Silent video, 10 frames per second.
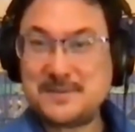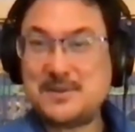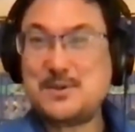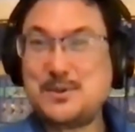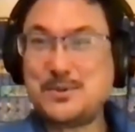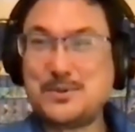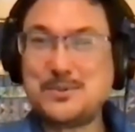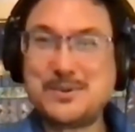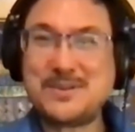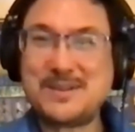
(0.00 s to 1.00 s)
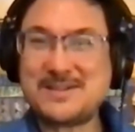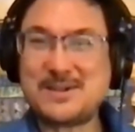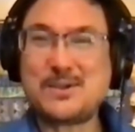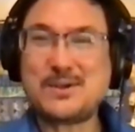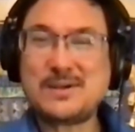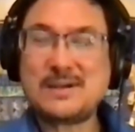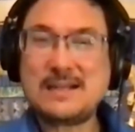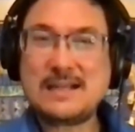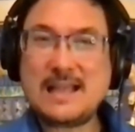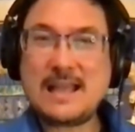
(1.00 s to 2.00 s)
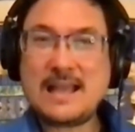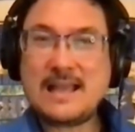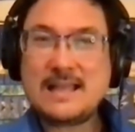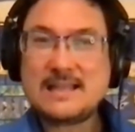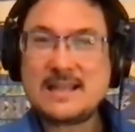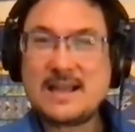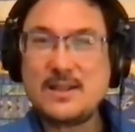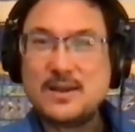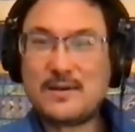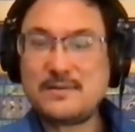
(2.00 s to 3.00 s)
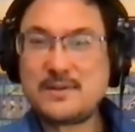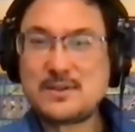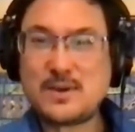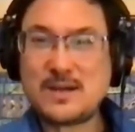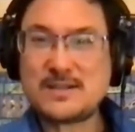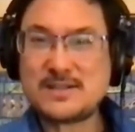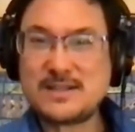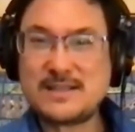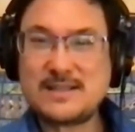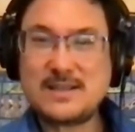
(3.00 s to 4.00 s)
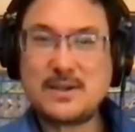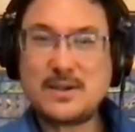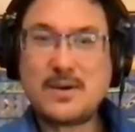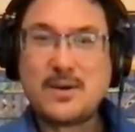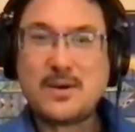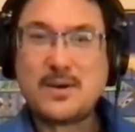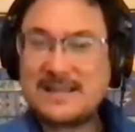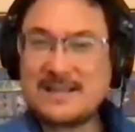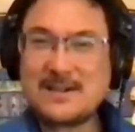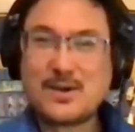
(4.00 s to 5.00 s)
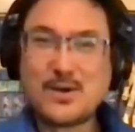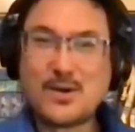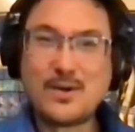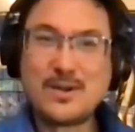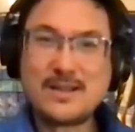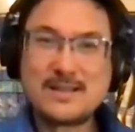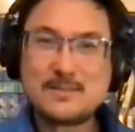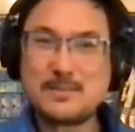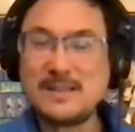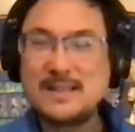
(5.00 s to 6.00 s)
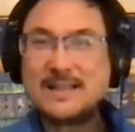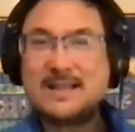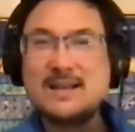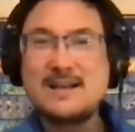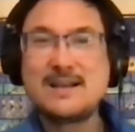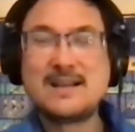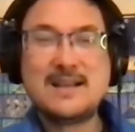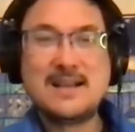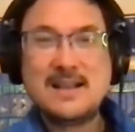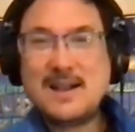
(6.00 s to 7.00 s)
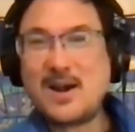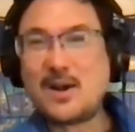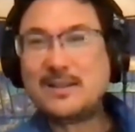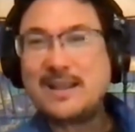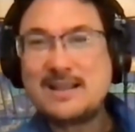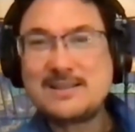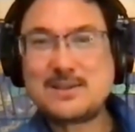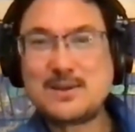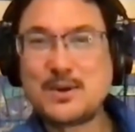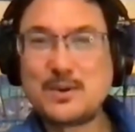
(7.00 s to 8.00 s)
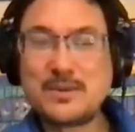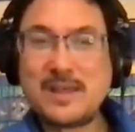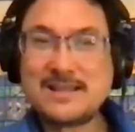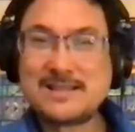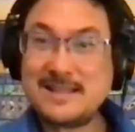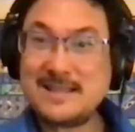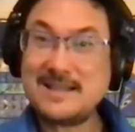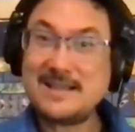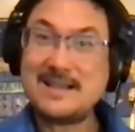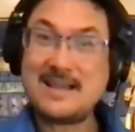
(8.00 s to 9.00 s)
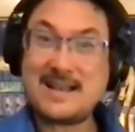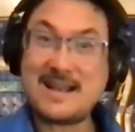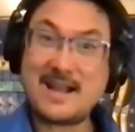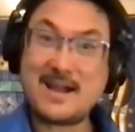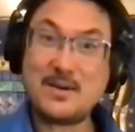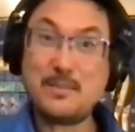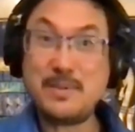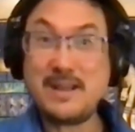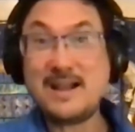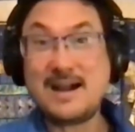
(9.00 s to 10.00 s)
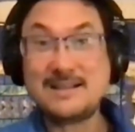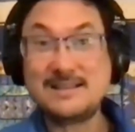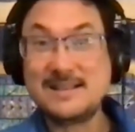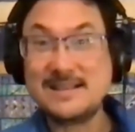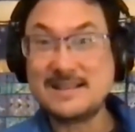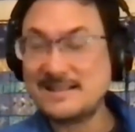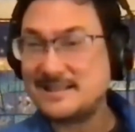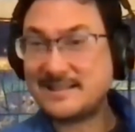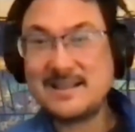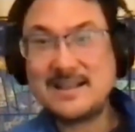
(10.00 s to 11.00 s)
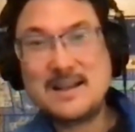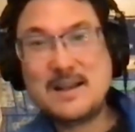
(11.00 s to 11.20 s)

to do with each other? And I love this question. You know, Arlene, our artist, Belinda, our land steward with Hestia, and now Big Island and